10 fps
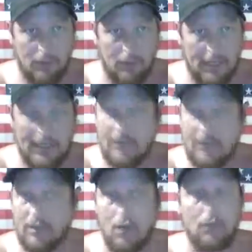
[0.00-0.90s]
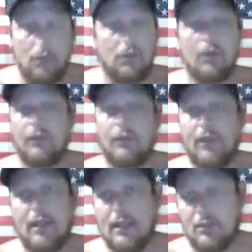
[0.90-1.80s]
Okay, even local little
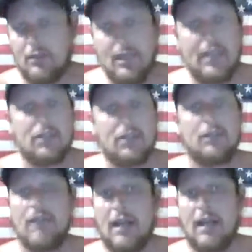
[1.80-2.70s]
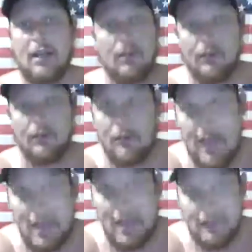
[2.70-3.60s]
affiliate stations down here in the
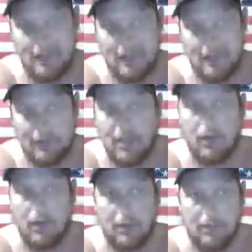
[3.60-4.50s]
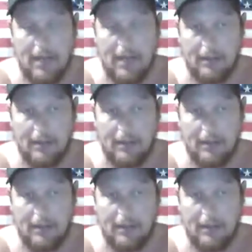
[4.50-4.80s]
South is even talking about it.